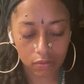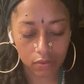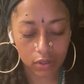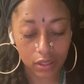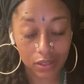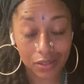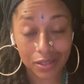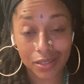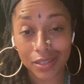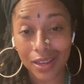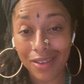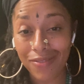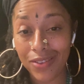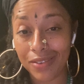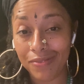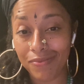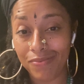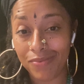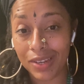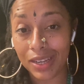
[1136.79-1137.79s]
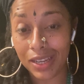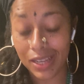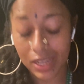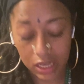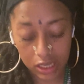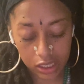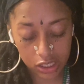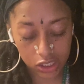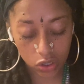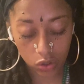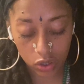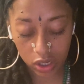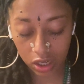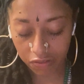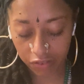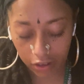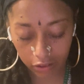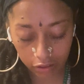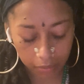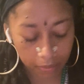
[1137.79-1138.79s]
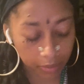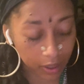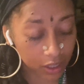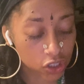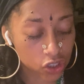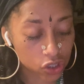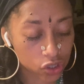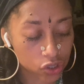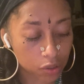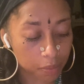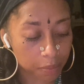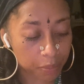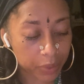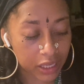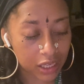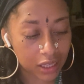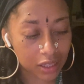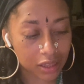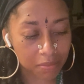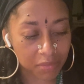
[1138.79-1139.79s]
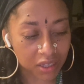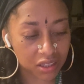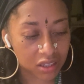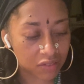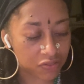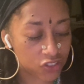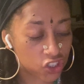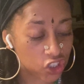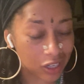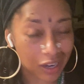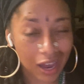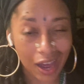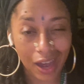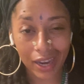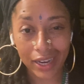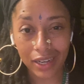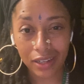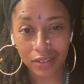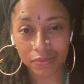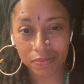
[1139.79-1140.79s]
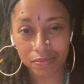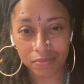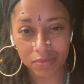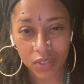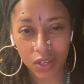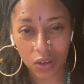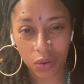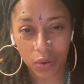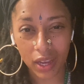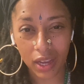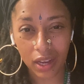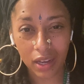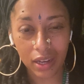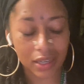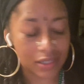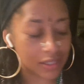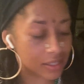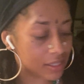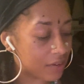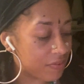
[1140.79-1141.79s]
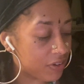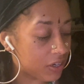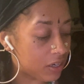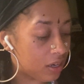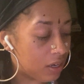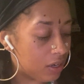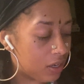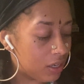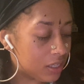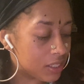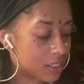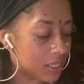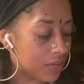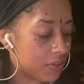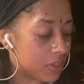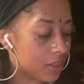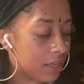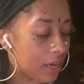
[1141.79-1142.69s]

is a 7. So it could very much be the month of July, okay? A 7th